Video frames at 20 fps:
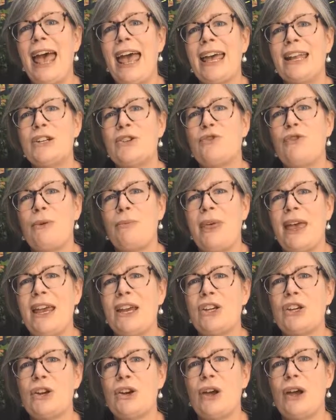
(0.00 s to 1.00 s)
And from
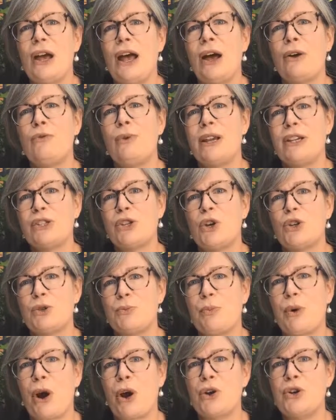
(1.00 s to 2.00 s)
there, a
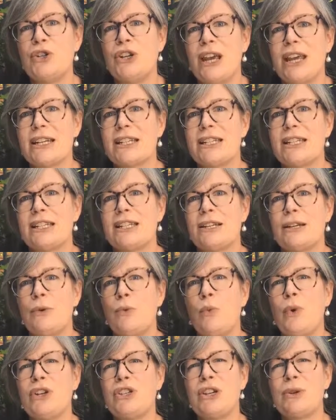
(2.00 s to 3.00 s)
research project,
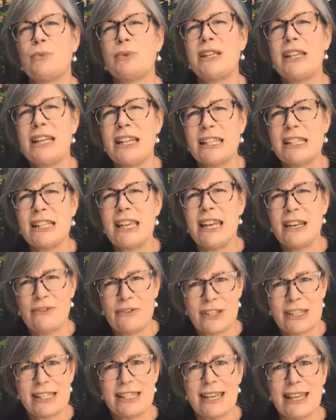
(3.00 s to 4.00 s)
which was in its
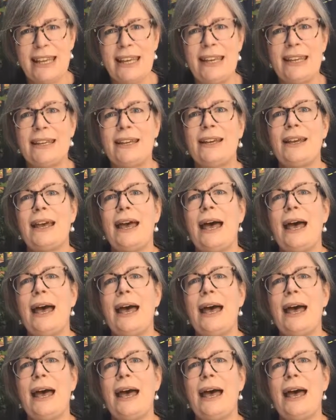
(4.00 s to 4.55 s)
infancy,